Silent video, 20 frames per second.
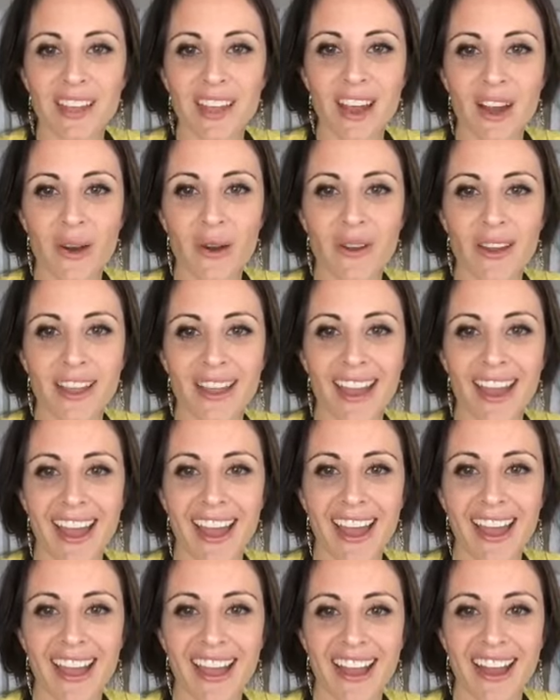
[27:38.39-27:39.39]

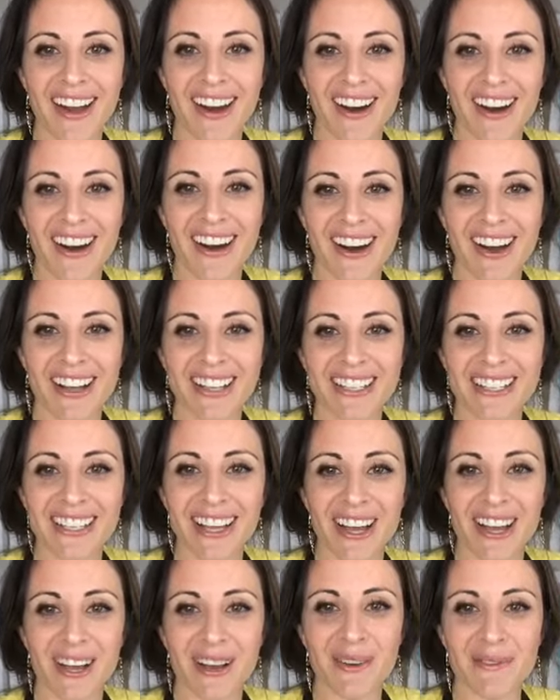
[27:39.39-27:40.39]
Okay,
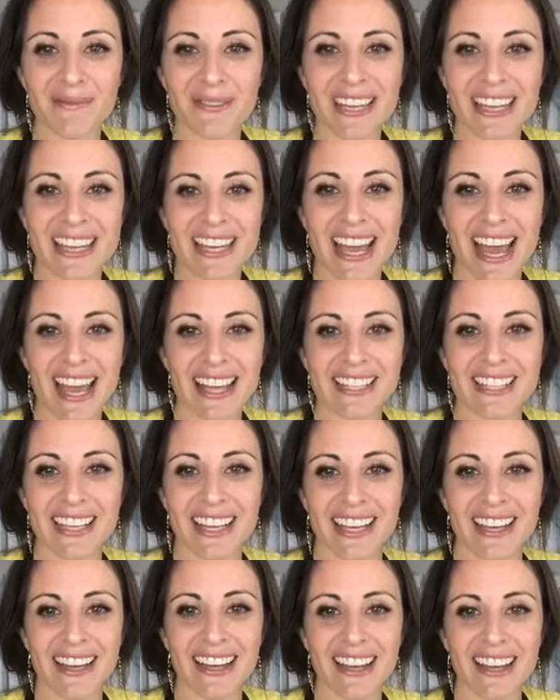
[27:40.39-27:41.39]
awesome. Yes.
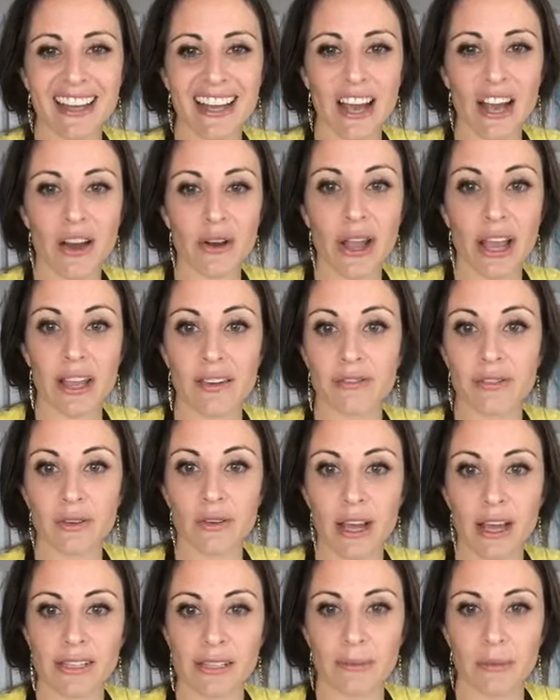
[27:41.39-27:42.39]
Okay, if you
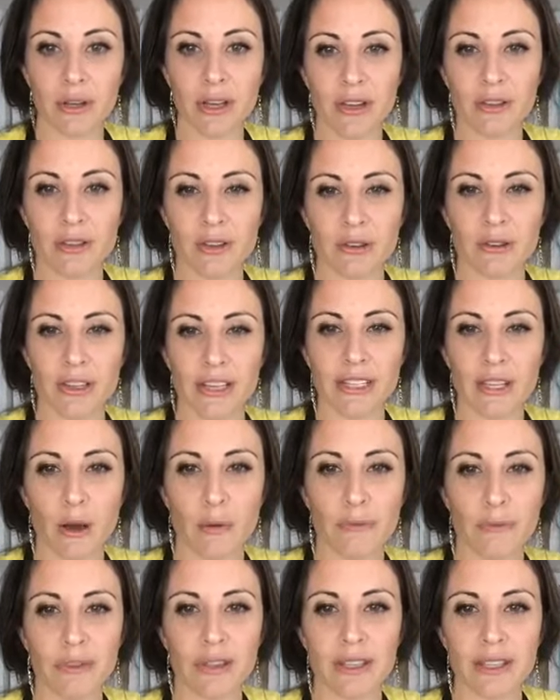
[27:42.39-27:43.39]
guys, I'm looking through this.
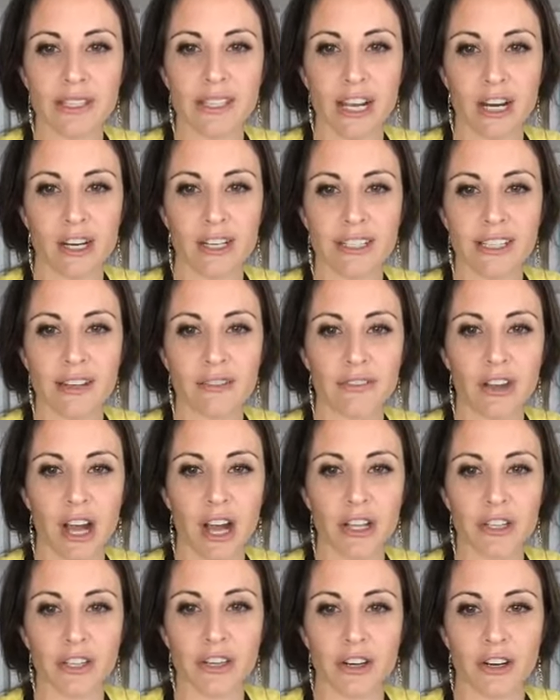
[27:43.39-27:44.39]
Hopefully the Sarahs have
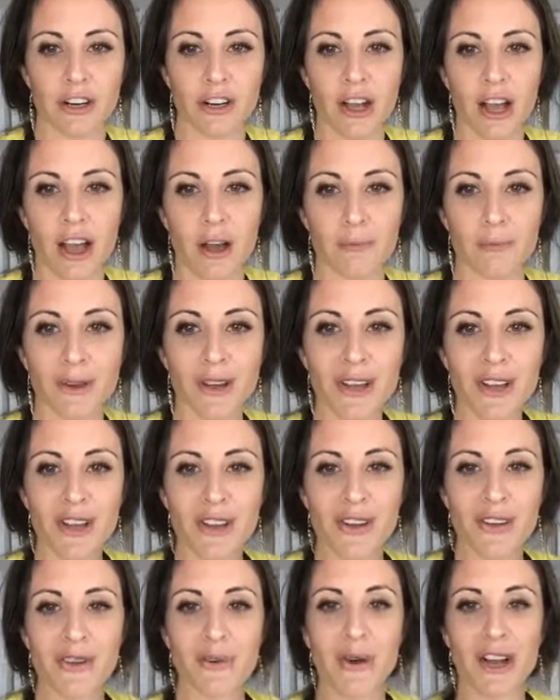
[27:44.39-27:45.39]
gotten your
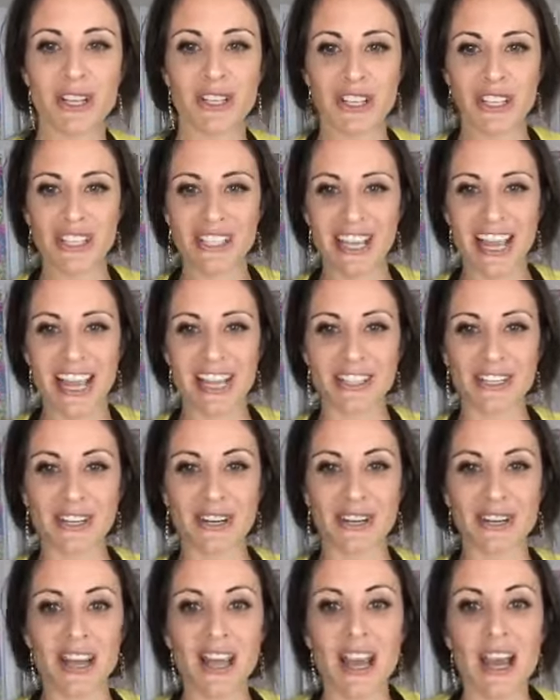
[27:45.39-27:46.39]
questions
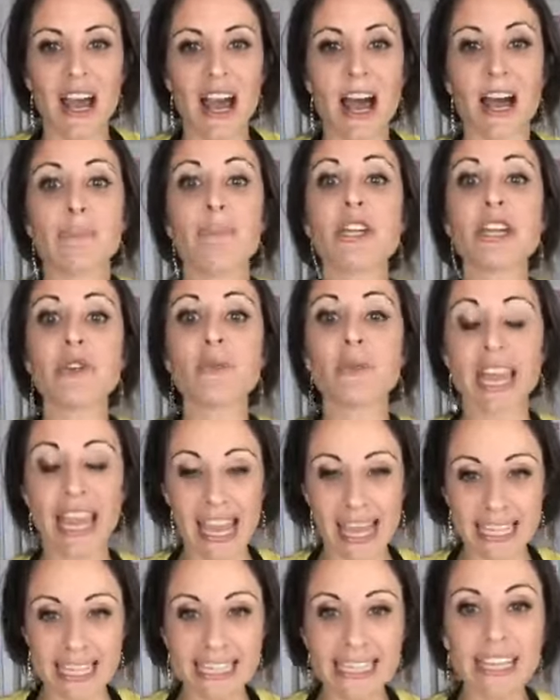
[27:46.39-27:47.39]
answered. But you
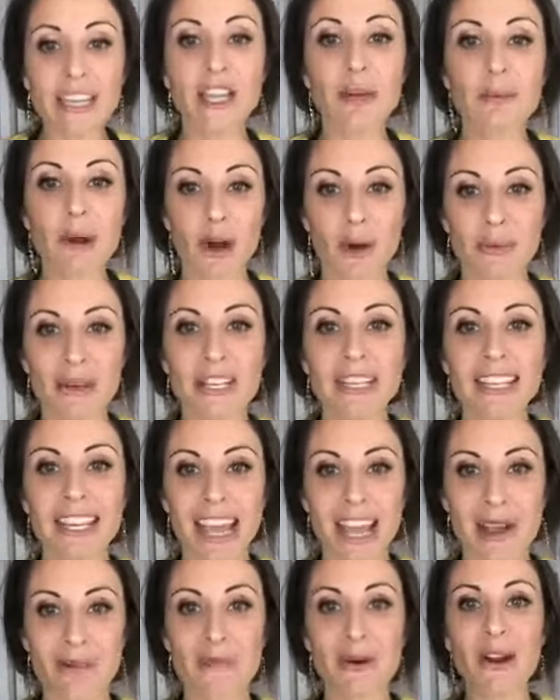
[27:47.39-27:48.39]
can seal it
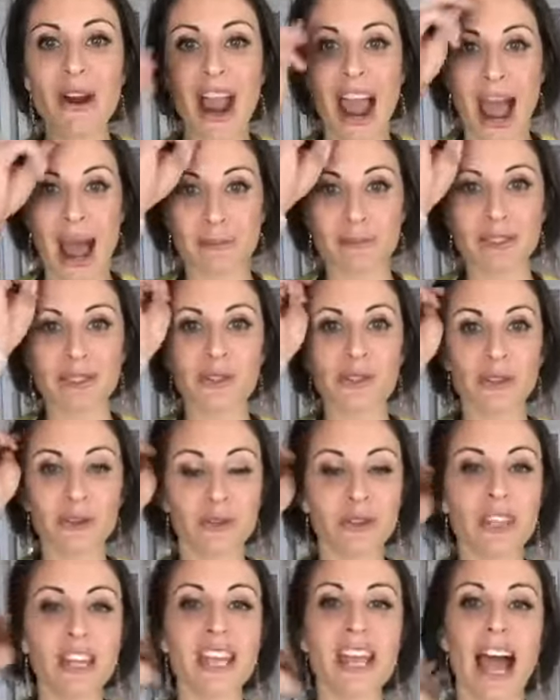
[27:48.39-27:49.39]
permanently, Amber.
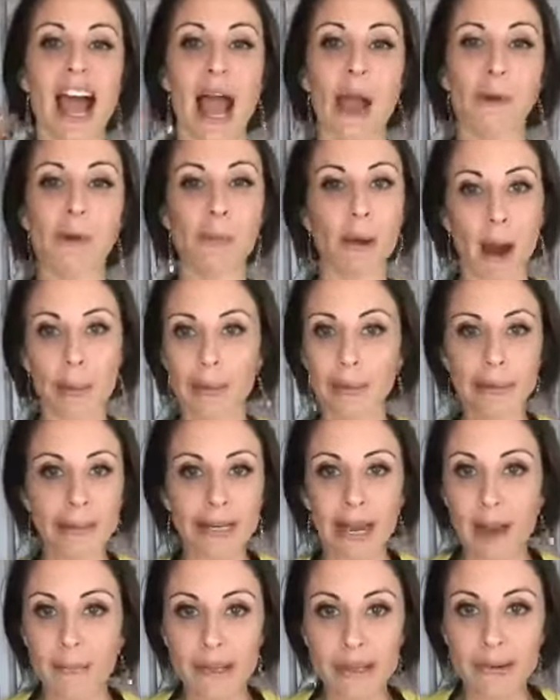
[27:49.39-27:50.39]
Absolutely. I will probably
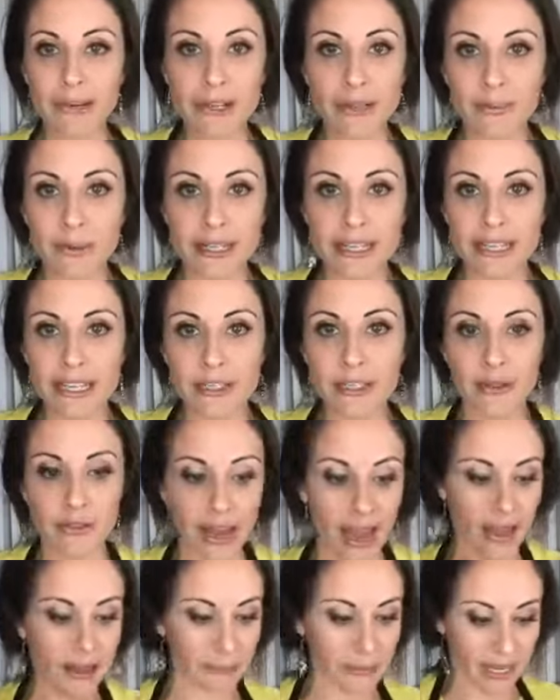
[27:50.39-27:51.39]
not be one of the ones that do
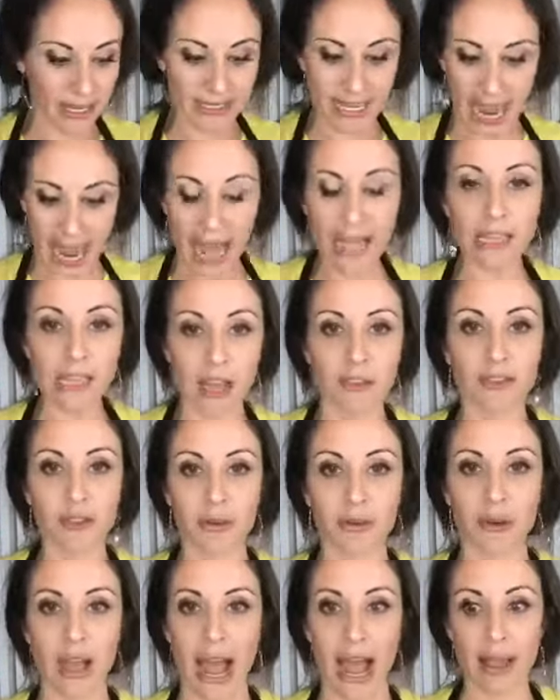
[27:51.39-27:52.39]
that, because I
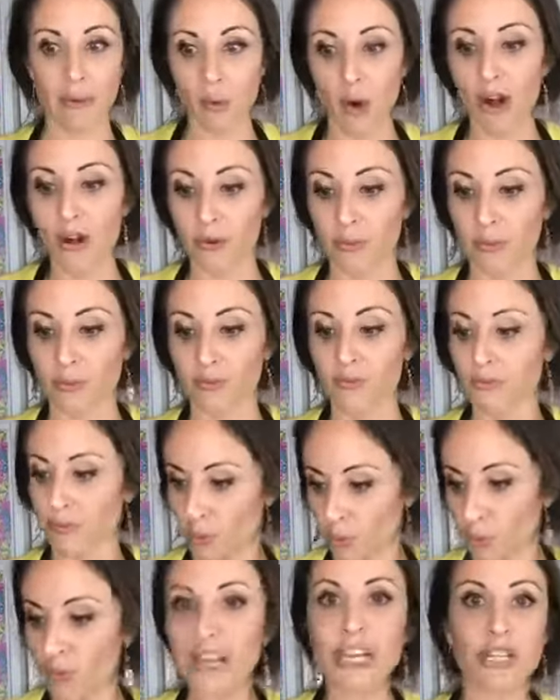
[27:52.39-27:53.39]
want to
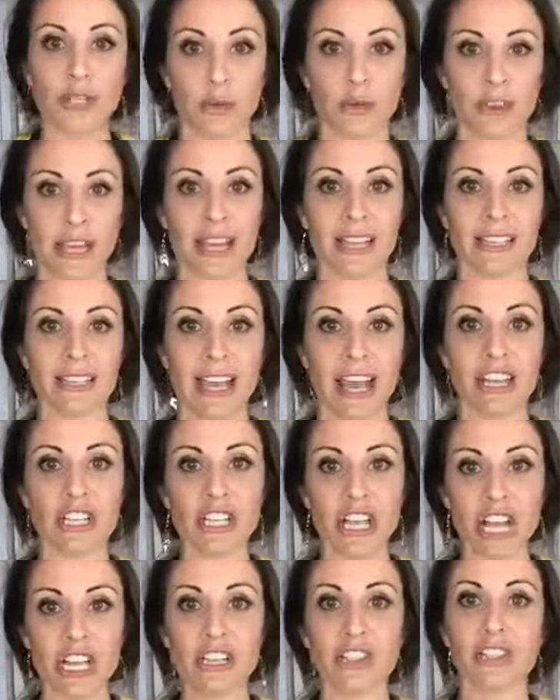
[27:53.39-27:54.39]
redo things and
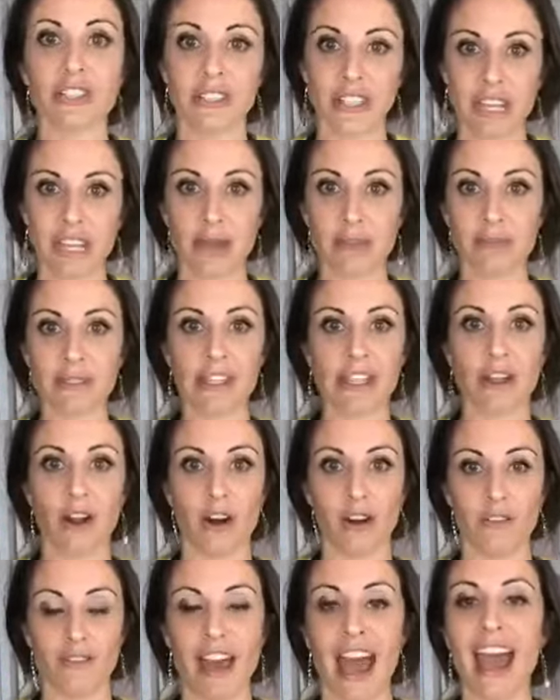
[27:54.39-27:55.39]
change the themes and
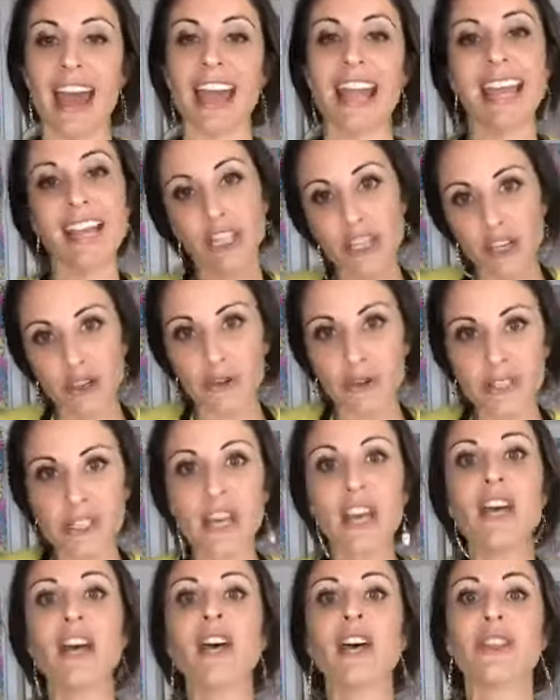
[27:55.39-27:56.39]
all of that, and use
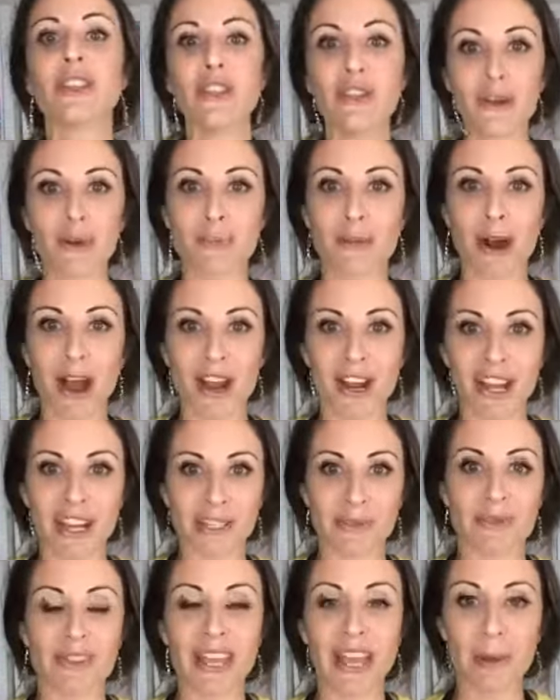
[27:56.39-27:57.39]
the new
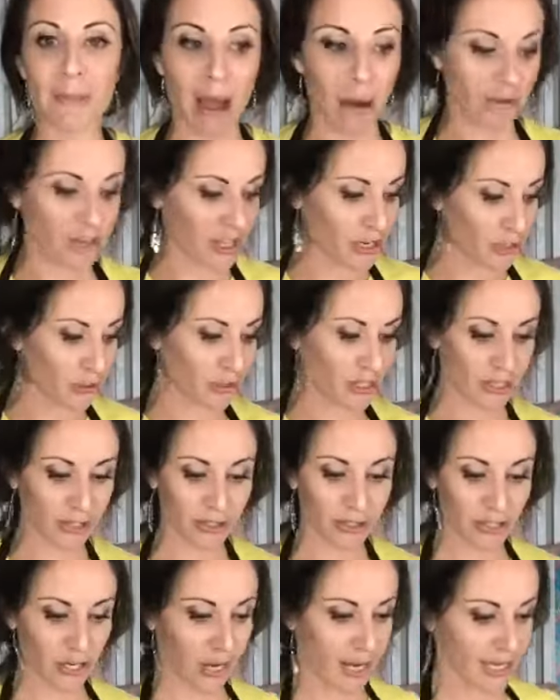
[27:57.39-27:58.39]
products when they come out with the new silk
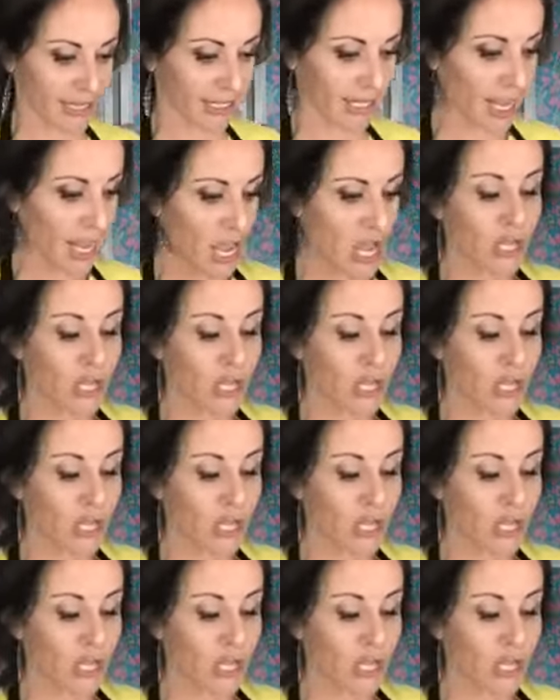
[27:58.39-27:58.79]
screens.